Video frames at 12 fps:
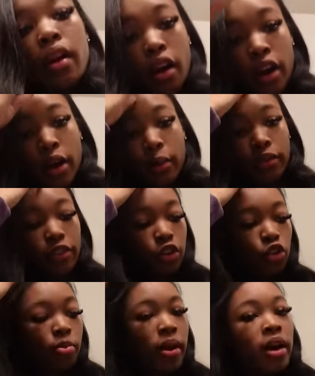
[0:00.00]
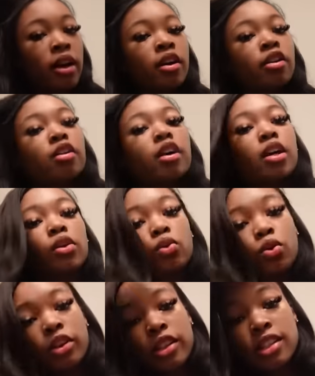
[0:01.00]
all right, we finna do my hair.
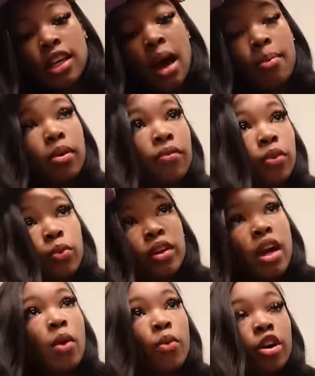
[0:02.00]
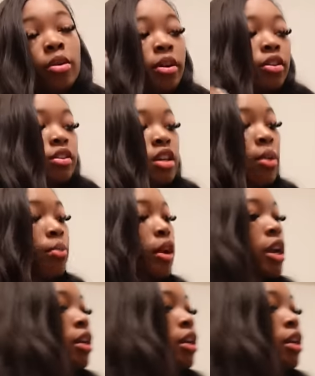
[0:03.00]
Ignore the top of it. We not worried about the top right